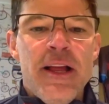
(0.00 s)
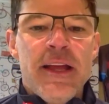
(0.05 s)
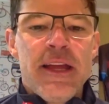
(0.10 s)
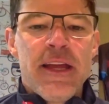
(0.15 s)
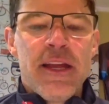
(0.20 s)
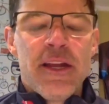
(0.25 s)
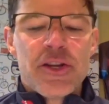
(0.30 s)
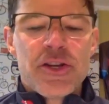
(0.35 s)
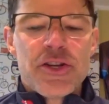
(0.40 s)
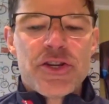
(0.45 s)

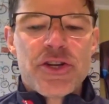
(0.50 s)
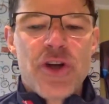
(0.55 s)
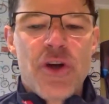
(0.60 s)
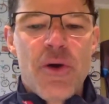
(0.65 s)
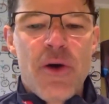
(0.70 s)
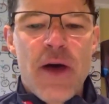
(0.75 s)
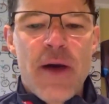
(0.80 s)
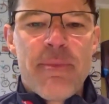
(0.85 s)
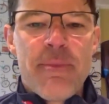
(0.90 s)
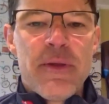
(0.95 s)
it'll show
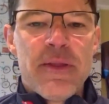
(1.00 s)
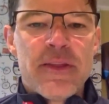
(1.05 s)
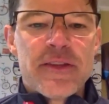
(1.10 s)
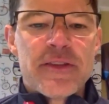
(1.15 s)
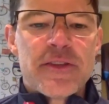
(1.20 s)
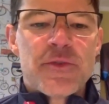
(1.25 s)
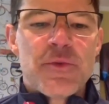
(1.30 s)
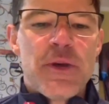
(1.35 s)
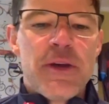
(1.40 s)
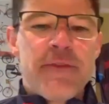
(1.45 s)
up in the
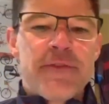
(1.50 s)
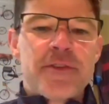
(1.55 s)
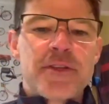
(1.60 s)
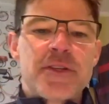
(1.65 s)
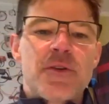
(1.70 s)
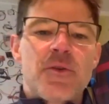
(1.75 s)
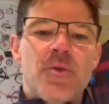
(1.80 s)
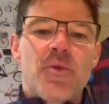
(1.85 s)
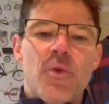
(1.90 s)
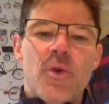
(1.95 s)

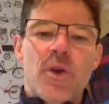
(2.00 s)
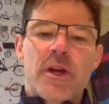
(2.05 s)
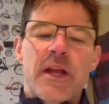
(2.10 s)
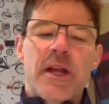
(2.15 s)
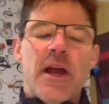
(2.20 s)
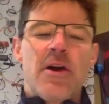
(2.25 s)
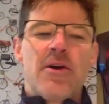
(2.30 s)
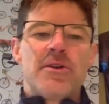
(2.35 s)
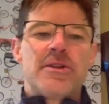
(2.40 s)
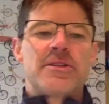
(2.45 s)
Zwift
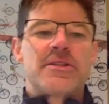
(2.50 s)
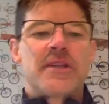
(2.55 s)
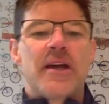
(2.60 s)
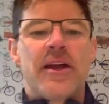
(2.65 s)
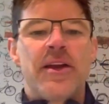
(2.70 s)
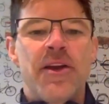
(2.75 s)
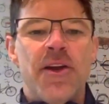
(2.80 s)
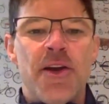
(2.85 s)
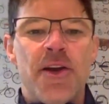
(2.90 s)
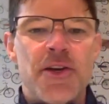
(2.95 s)
workouts
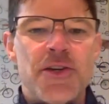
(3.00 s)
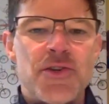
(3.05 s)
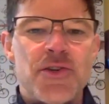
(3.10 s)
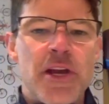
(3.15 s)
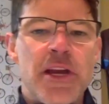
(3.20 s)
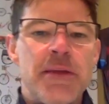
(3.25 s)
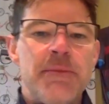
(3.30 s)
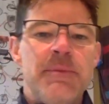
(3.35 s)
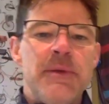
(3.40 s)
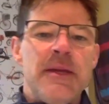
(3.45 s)
under
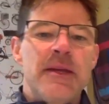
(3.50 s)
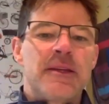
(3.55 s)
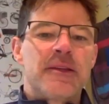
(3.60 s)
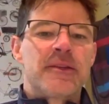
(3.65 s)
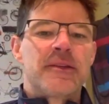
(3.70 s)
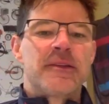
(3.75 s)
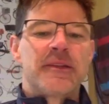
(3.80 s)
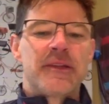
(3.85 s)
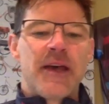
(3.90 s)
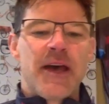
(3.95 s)
Training
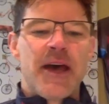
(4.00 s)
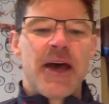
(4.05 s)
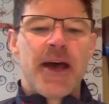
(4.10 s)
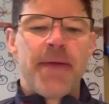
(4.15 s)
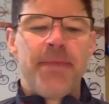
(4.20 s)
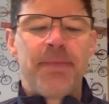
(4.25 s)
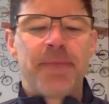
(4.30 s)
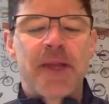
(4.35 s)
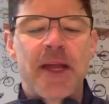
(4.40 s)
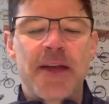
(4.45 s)
Peaks
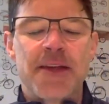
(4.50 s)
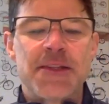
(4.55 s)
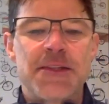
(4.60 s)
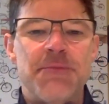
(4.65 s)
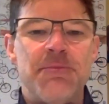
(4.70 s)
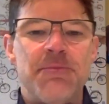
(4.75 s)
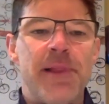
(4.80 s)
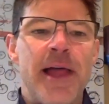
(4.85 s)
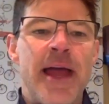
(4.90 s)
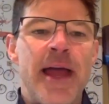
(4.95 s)

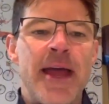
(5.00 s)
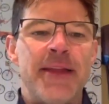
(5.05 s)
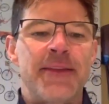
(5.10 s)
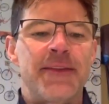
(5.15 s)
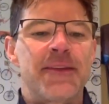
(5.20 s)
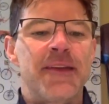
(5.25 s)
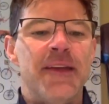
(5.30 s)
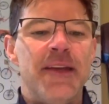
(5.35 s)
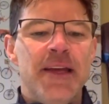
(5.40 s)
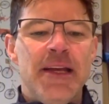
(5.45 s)
custom
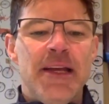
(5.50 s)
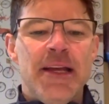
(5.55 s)
plans.